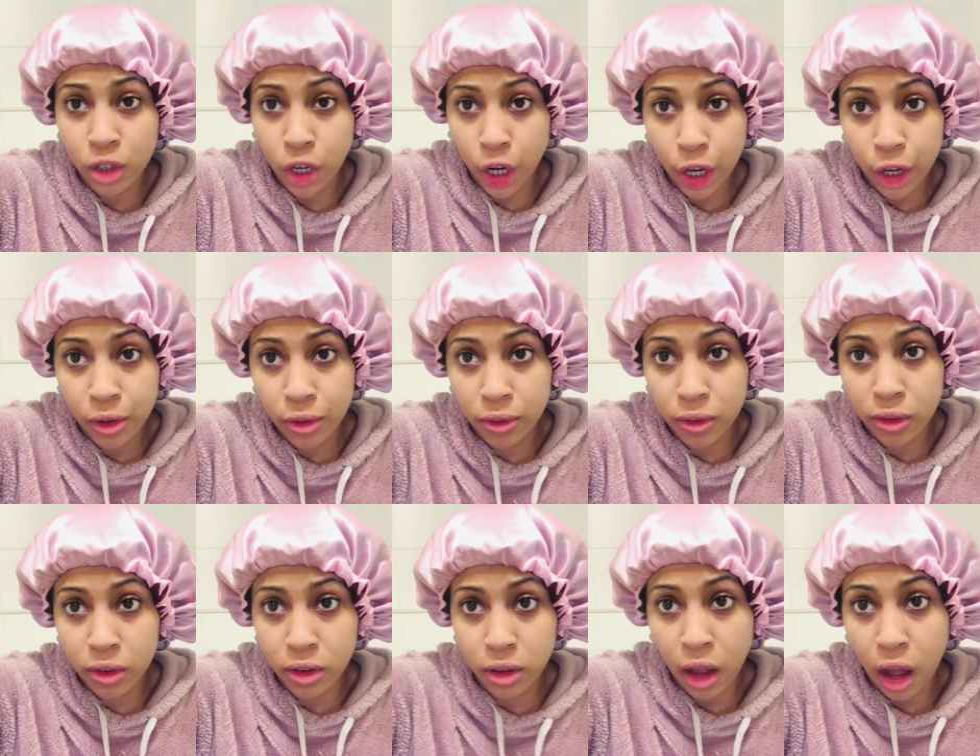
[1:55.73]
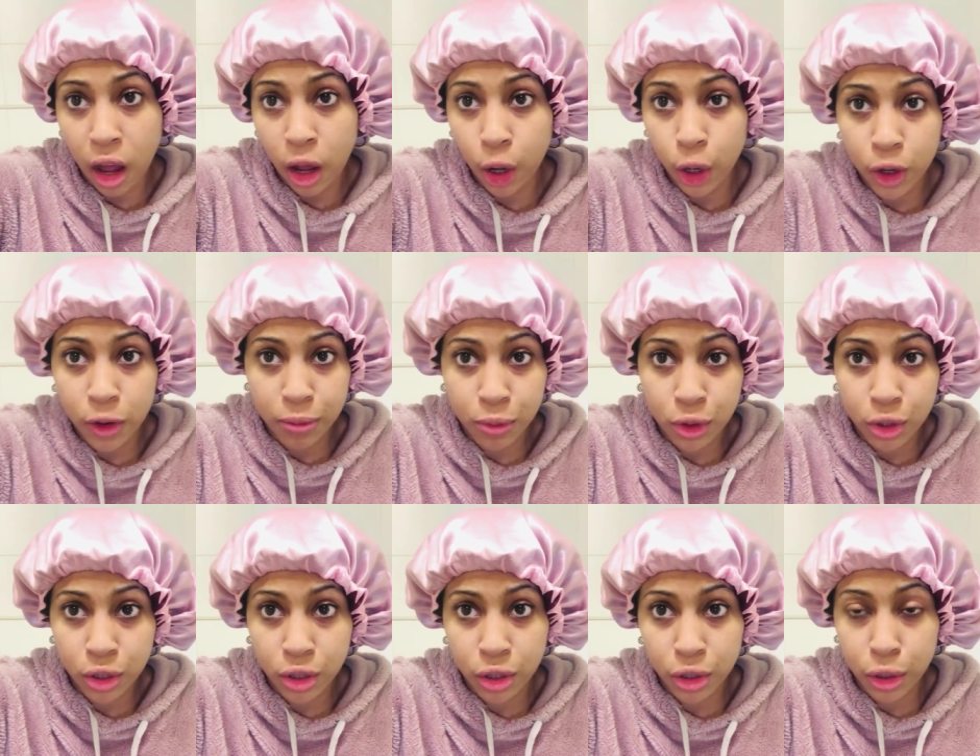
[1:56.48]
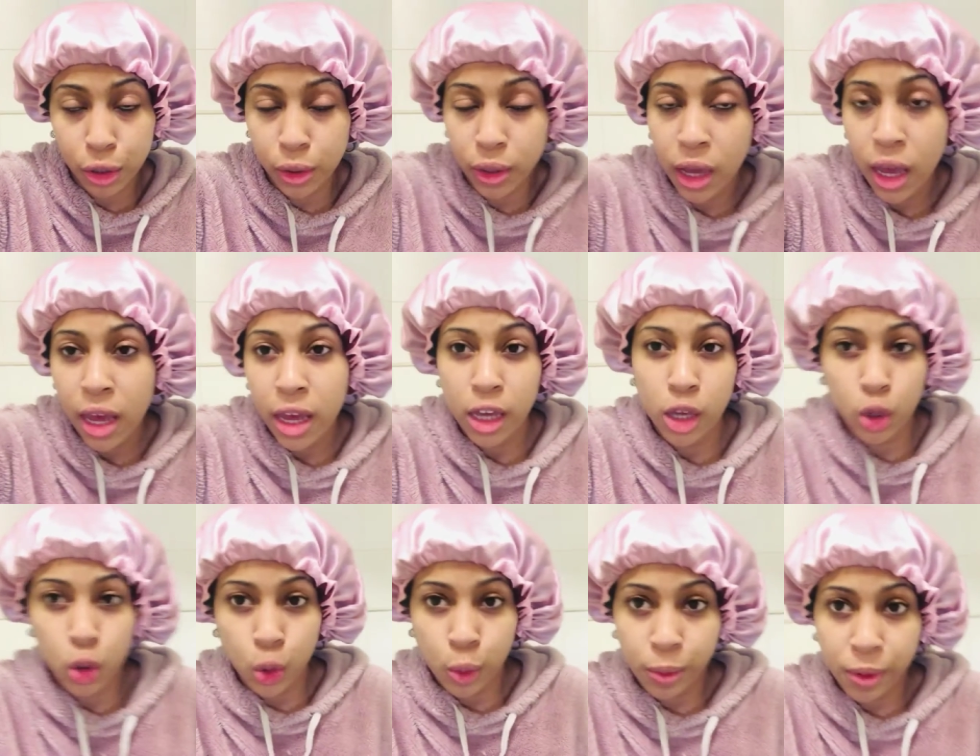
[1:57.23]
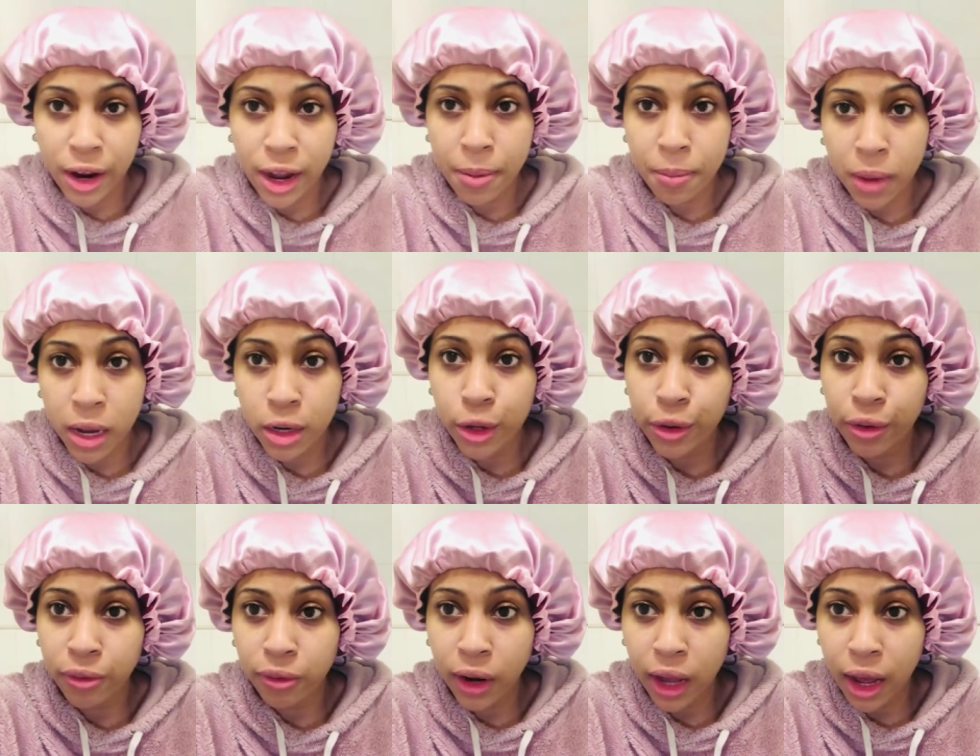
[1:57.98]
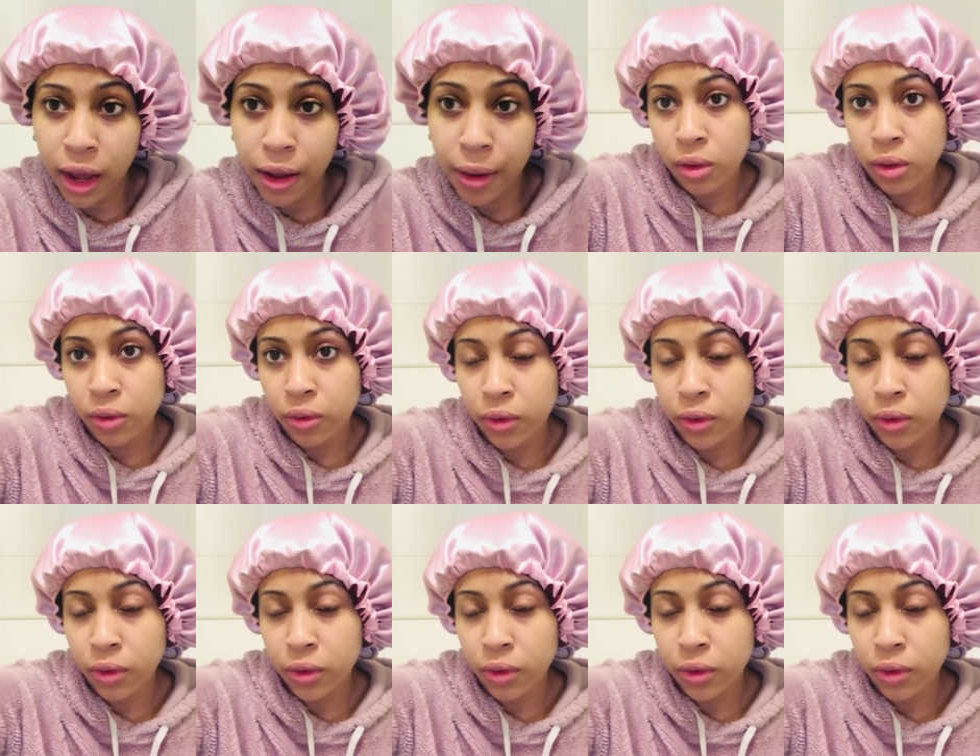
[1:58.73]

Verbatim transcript: tones that I hope to incorporate in my new flat.